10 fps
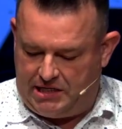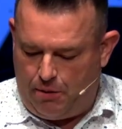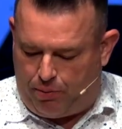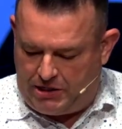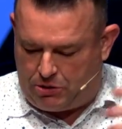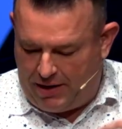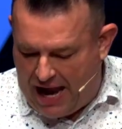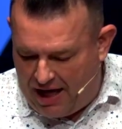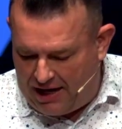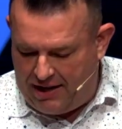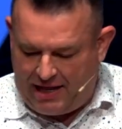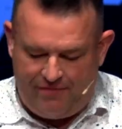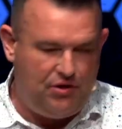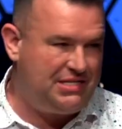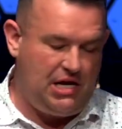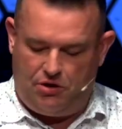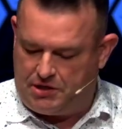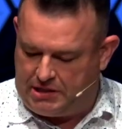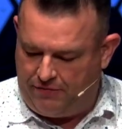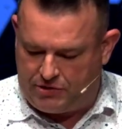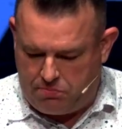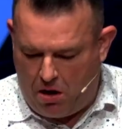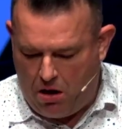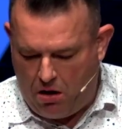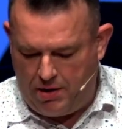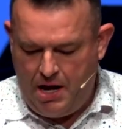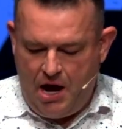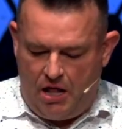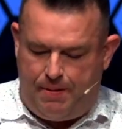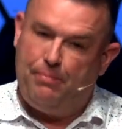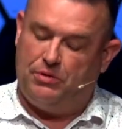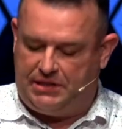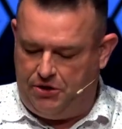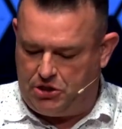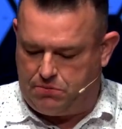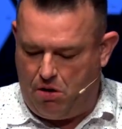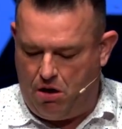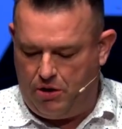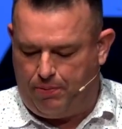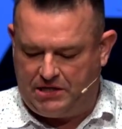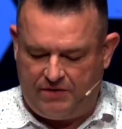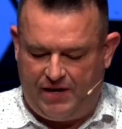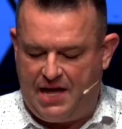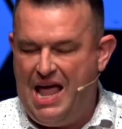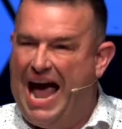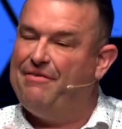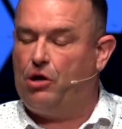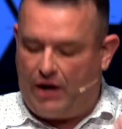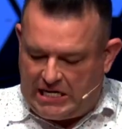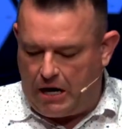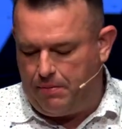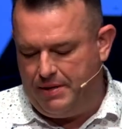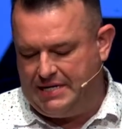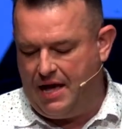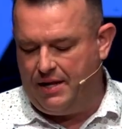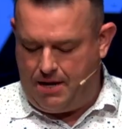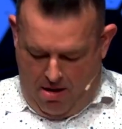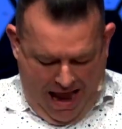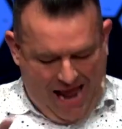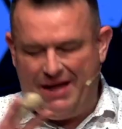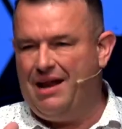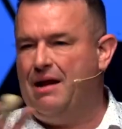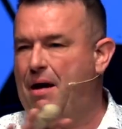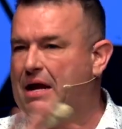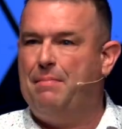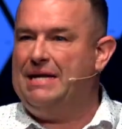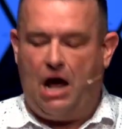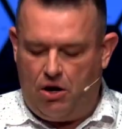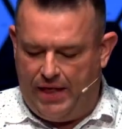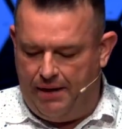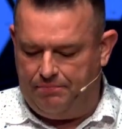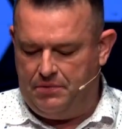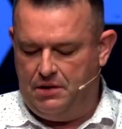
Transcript: and they'll preach the reality that if you see yourself small, and other people will see you small, and they'll preach stuff like having a grasshopper mentality. And I'm not coming down on that.